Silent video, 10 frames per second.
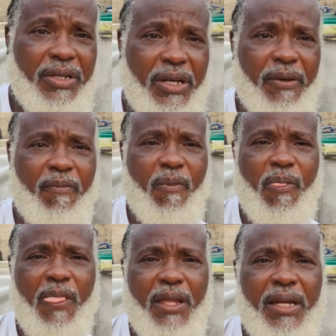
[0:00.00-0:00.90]

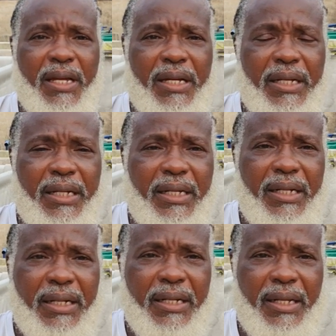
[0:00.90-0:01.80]

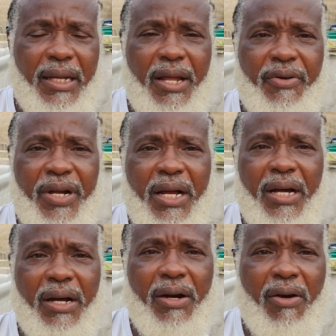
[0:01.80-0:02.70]
the area